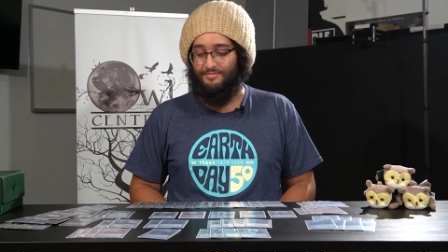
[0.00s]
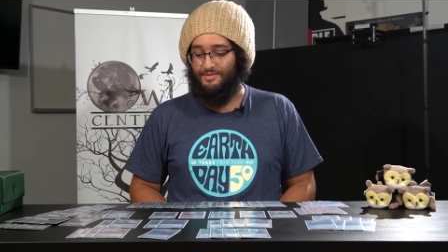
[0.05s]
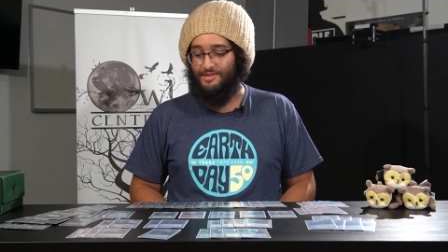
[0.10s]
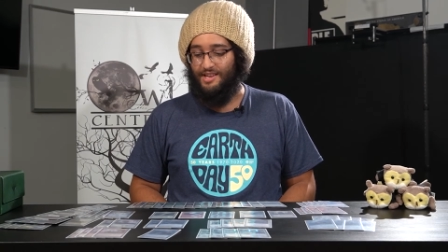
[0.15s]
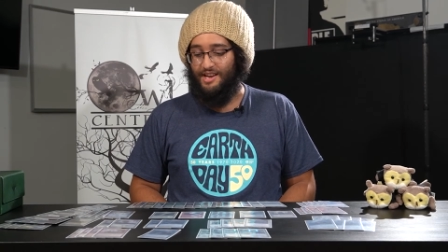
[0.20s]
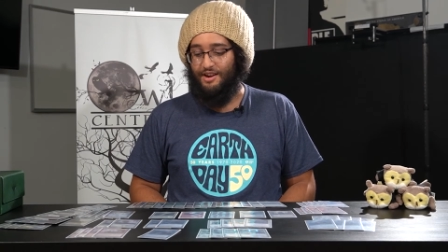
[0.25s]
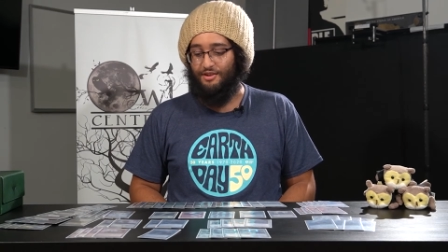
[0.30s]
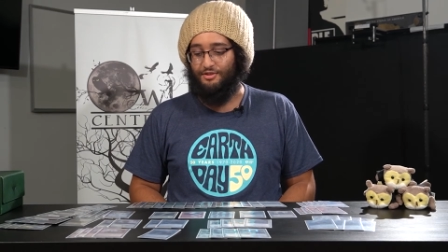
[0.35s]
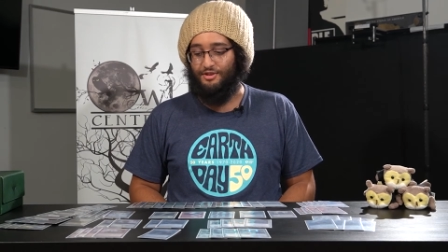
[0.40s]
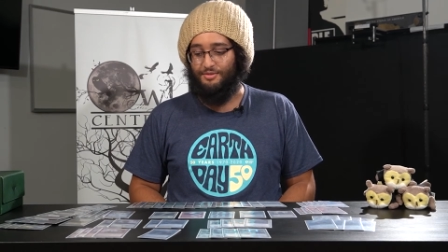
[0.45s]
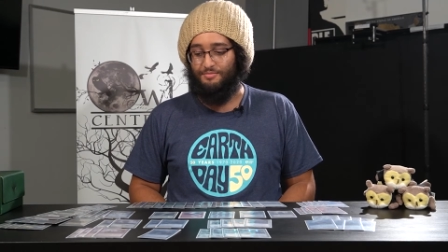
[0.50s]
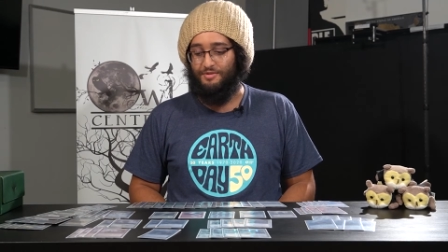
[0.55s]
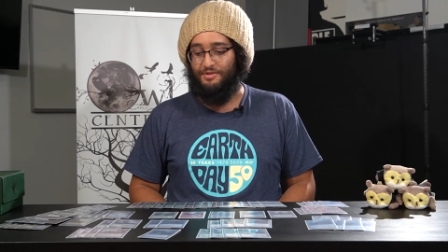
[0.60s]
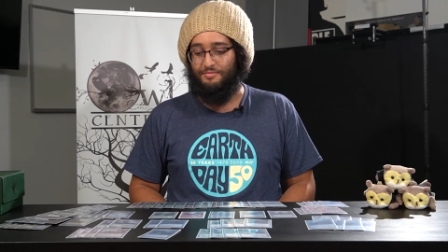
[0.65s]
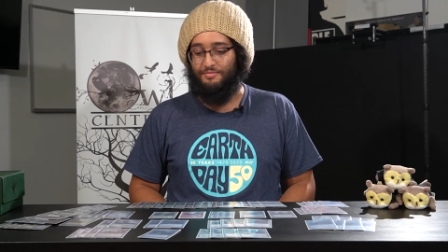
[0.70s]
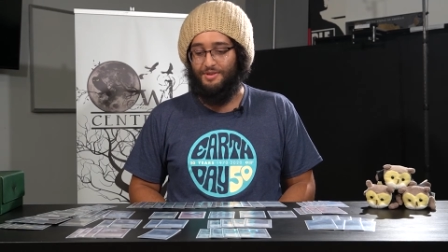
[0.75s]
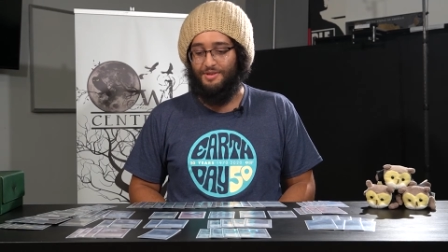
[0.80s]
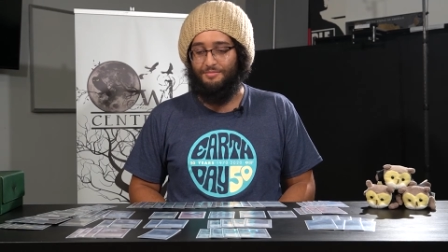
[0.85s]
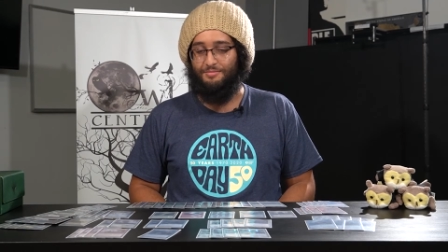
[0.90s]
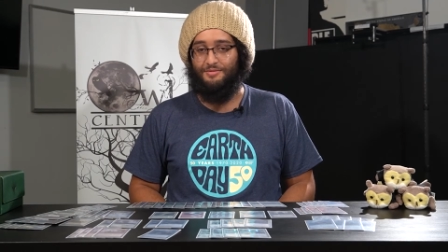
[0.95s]

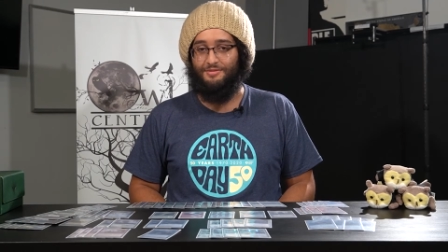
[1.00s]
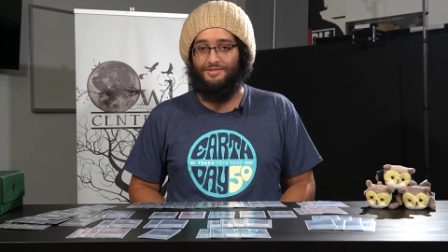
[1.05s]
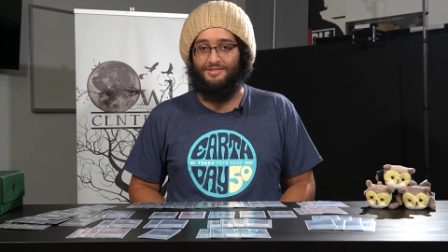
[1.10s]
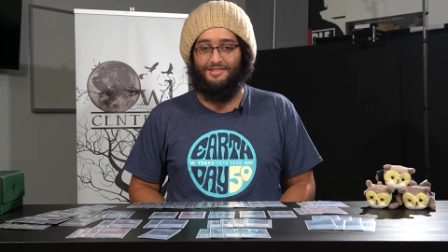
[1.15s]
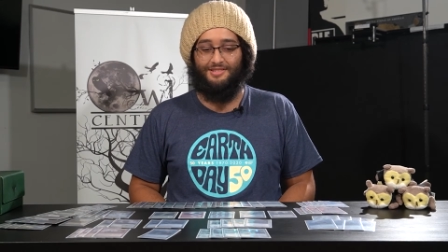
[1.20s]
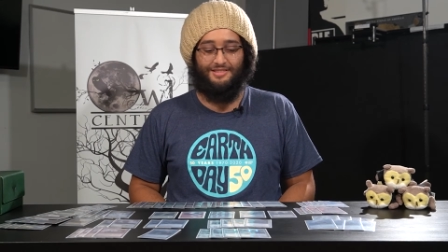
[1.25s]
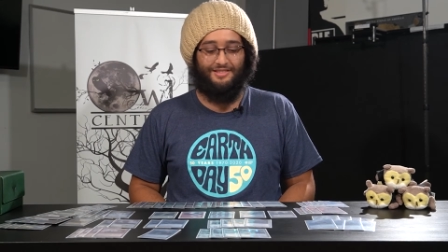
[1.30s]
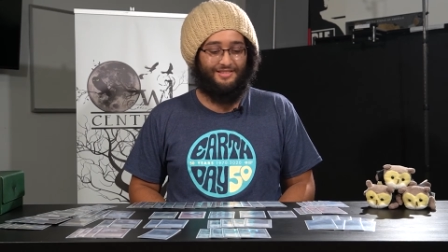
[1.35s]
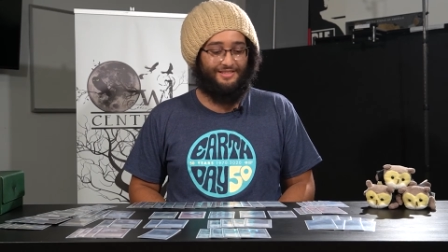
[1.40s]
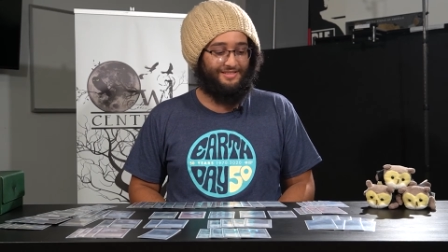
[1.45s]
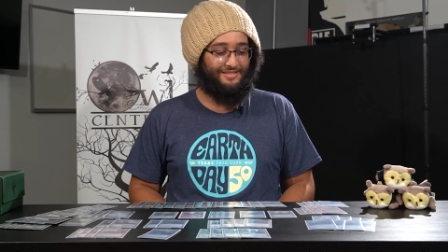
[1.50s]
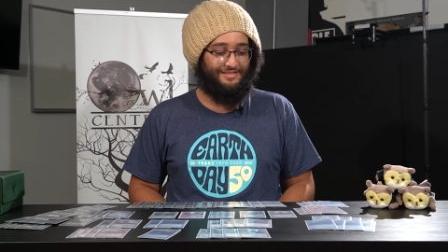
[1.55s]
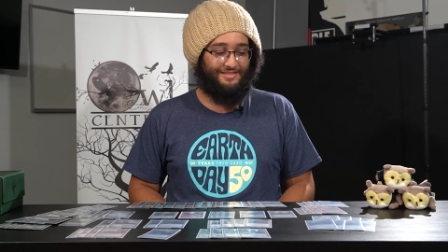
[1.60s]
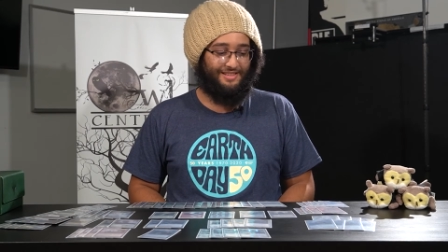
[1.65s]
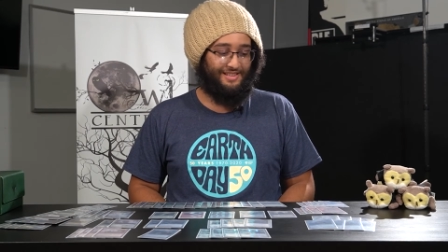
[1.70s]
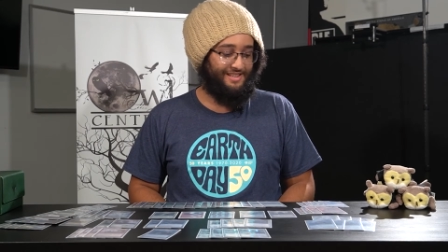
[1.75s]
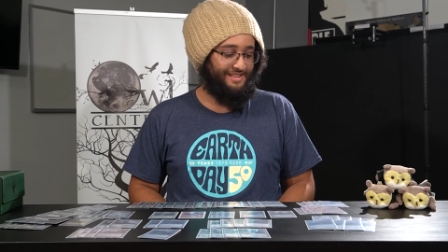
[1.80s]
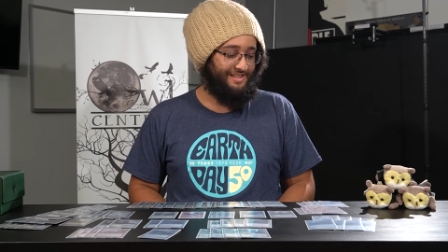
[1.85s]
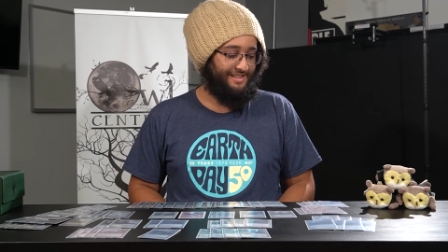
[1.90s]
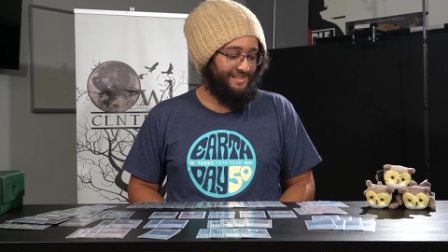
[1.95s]
counterspell people to the
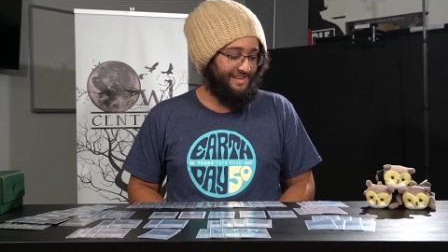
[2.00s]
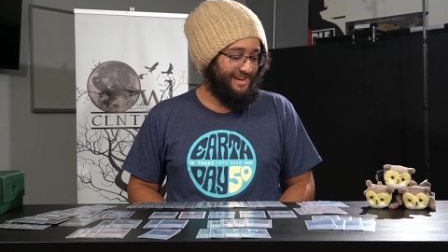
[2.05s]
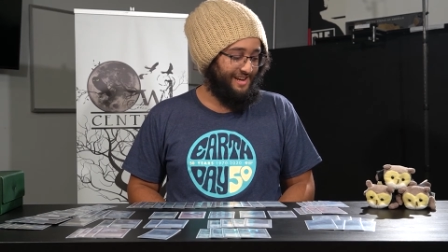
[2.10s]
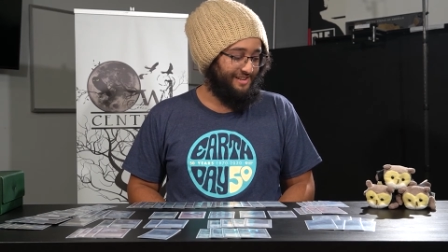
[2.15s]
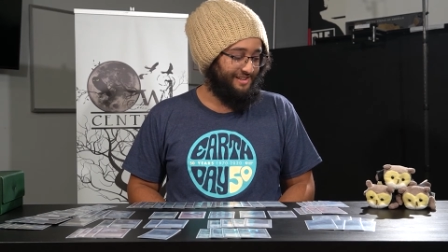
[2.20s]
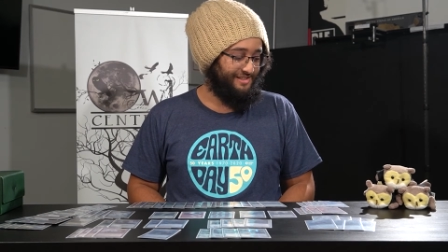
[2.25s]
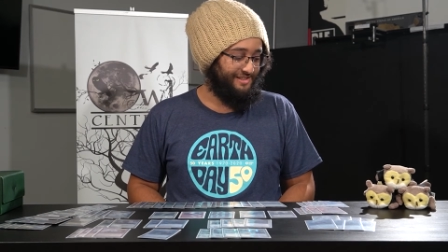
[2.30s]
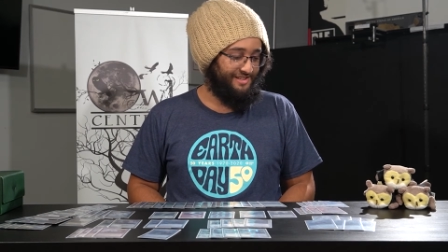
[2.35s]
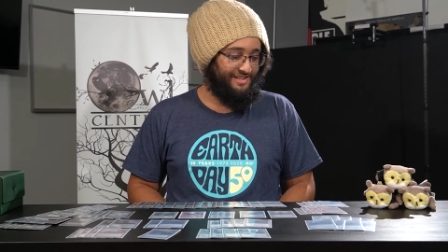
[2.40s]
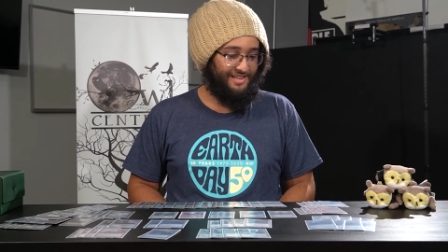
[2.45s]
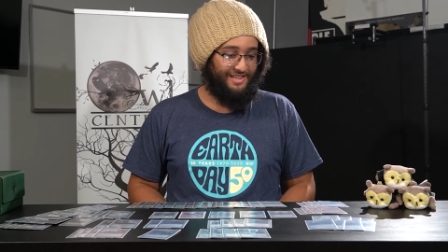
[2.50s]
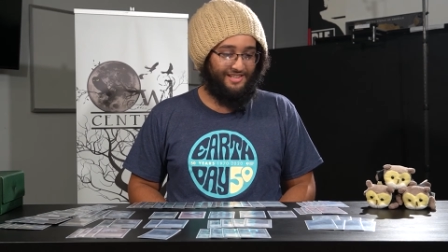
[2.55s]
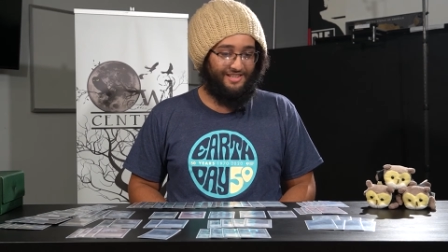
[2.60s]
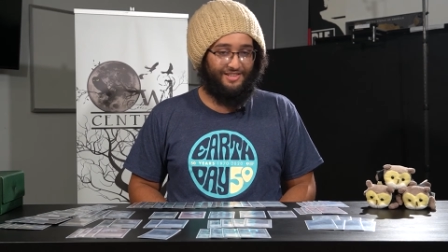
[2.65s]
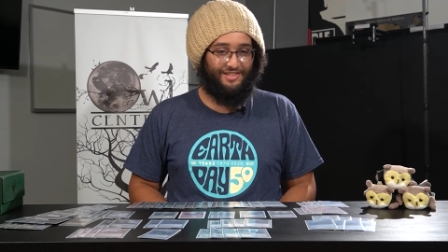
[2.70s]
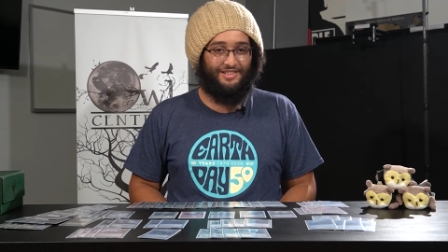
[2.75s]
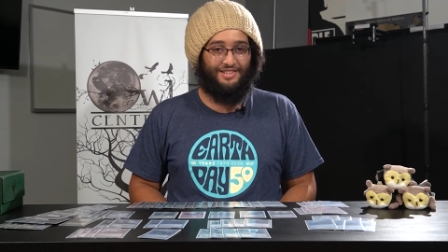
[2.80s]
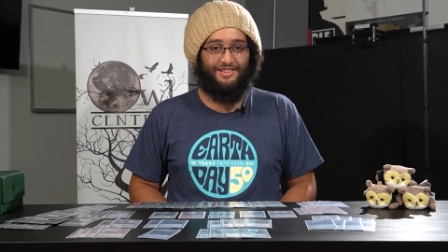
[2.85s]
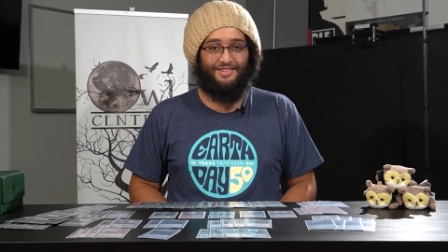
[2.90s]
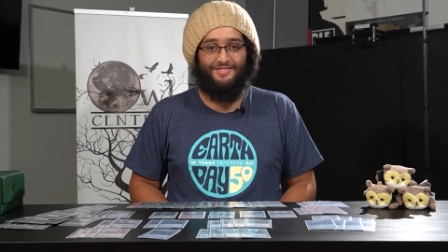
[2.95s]
end of the night,
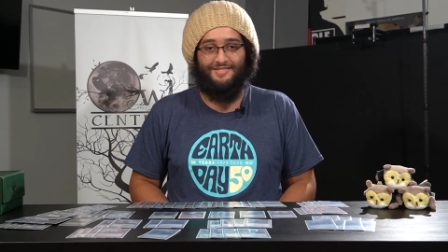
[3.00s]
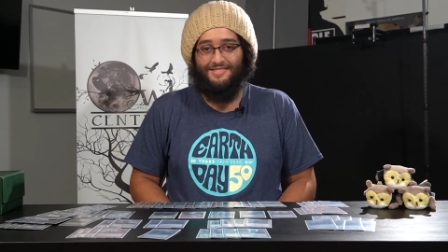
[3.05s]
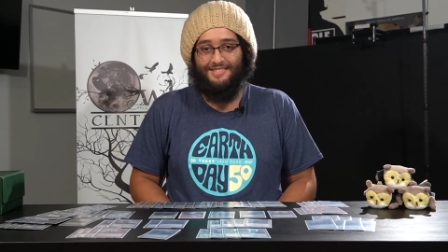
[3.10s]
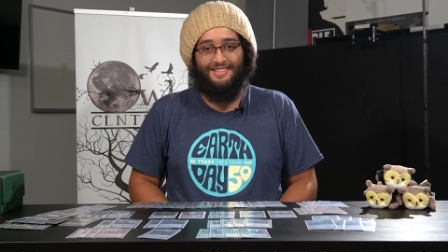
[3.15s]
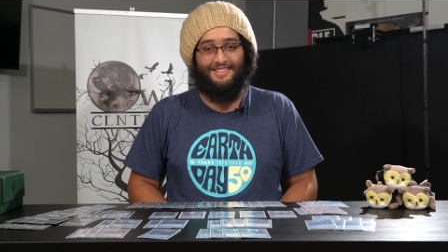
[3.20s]
you know,